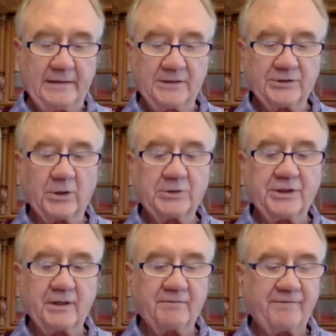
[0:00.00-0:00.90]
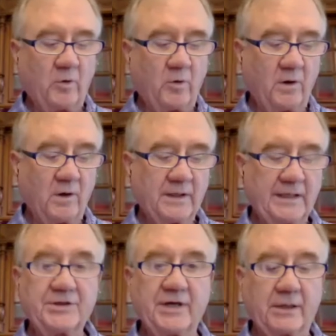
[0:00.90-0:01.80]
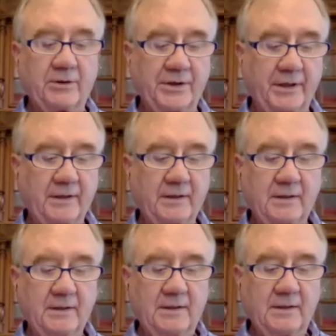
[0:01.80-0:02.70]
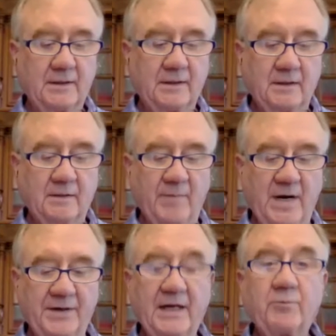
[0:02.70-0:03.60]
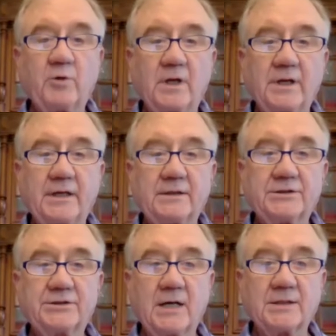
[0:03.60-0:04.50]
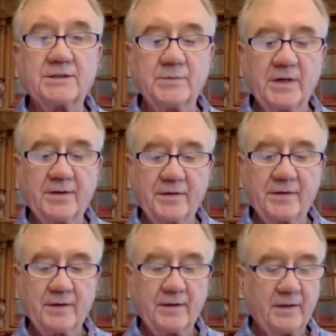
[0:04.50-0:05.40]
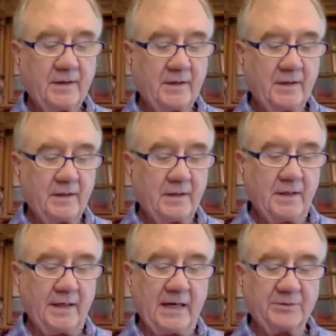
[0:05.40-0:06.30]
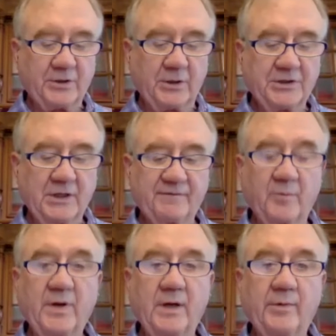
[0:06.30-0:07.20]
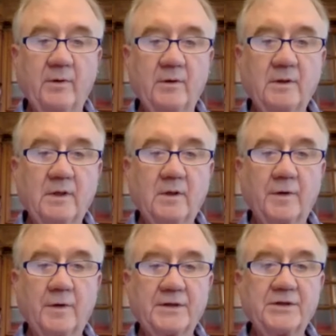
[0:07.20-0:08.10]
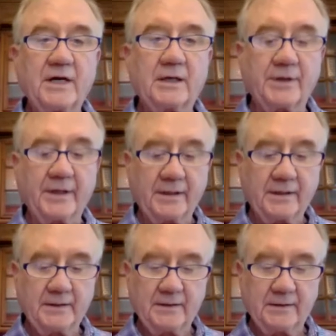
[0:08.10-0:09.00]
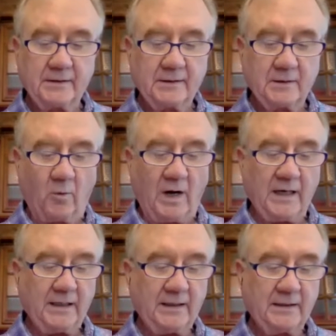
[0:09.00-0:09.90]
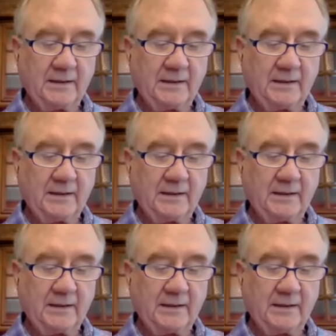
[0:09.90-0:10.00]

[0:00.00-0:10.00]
Searching for Integrity. My name really is John Smith, and I'm searching for people with integrity. Why?